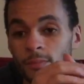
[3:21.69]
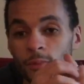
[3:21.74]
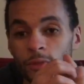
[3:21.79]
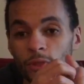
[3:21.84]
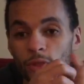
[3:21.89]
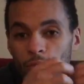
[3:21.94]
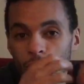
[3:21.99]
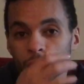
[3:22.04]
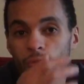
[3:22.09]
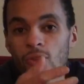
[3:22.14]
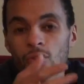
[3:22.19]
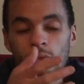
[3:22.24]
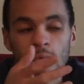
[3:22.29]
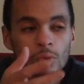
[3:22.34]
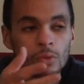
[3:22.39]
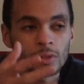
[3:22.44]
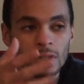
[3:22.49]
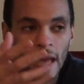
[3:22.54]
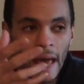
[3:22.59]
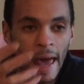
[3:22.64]
But the new
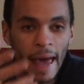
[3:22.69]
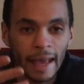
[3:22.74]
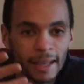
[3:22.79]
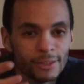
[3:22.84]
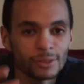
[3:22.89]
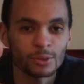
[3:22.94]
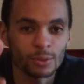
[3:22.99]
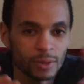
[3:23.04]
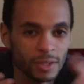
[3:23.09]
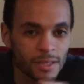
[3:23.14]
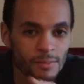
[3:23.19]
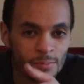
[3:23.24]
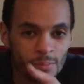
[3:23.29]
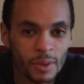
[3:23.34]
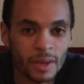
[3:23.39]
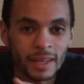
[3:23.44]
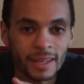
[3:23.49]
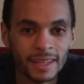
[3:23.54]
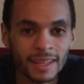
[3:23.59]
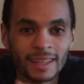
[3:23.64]
school's actually
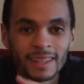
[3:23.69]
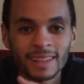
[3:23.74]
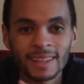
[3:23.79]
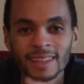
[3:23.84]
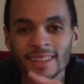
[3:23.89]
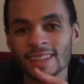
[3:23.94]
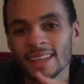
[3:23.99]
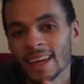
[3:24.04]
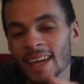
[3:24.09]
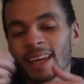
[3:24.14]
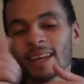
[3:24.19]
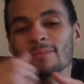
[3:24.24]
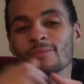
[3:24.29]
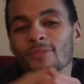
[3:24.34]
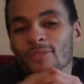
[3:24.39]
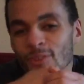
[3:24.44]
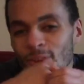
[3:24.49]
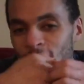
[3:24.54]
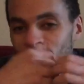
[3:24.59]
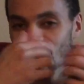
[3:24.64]
been in the game
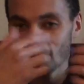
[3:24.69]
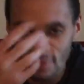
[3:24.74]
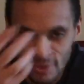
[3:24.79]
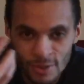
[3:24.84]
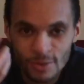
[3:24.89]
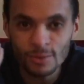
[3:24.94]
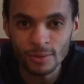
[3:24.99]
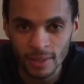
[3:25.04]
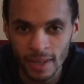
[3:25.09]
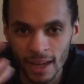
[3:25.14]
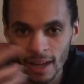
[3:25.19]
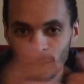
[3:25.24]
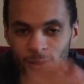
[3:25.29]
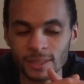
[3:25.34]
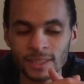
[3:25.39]
for a few now.